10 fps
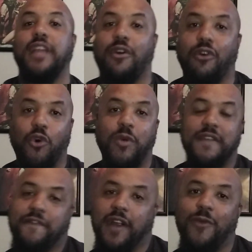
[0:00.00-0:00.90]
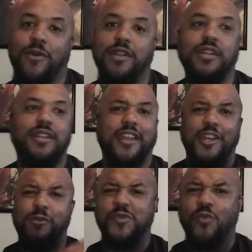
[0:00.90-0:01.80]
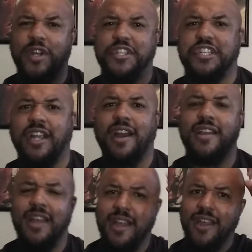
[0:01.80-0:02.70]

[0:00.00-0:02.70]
that hallway fight where it looked like it was one shot.